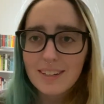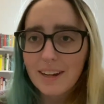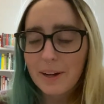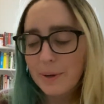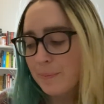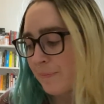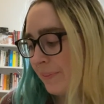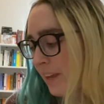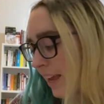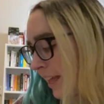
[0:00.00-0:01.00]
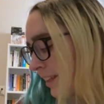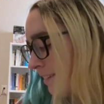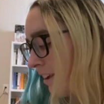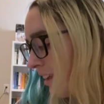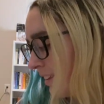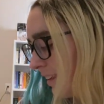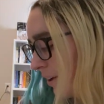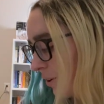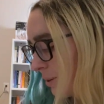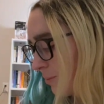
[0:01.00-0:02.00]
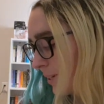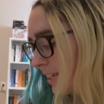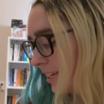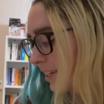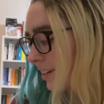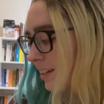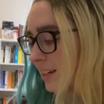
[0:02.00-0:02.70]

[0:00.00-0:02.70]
Um, and now I'm reading